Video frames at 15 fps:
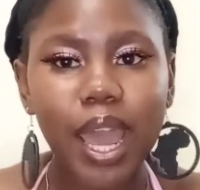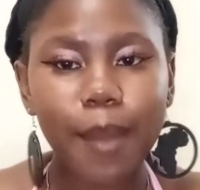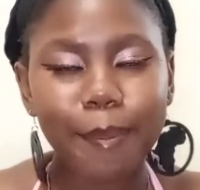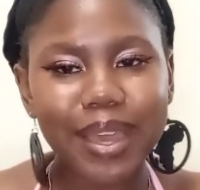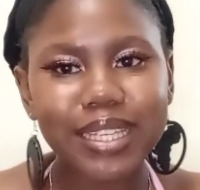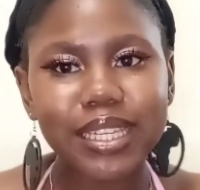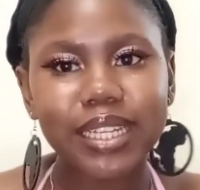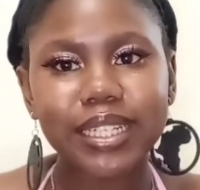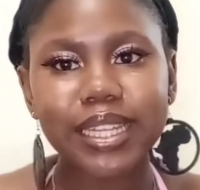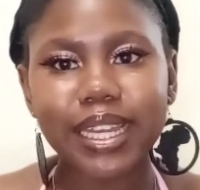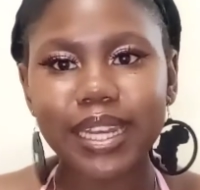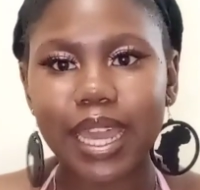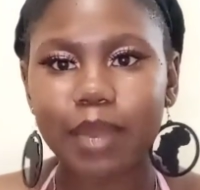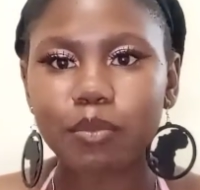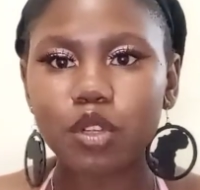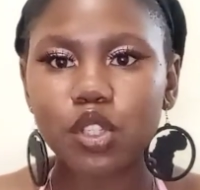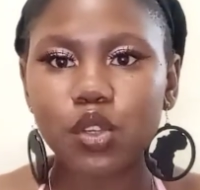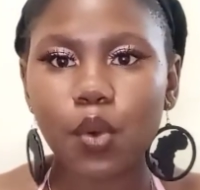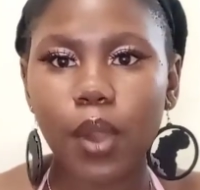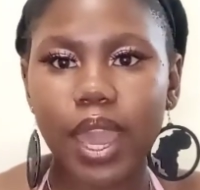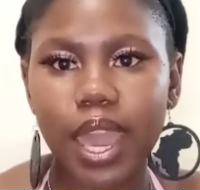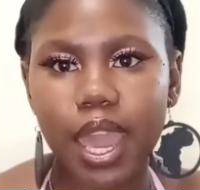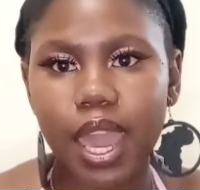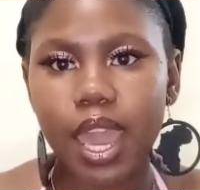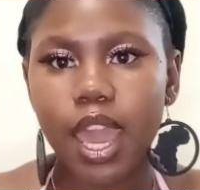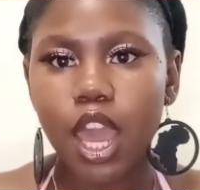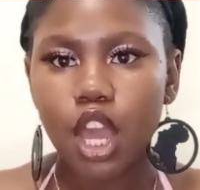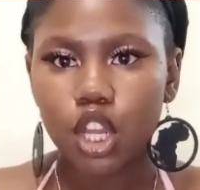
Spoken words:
basically enables your hair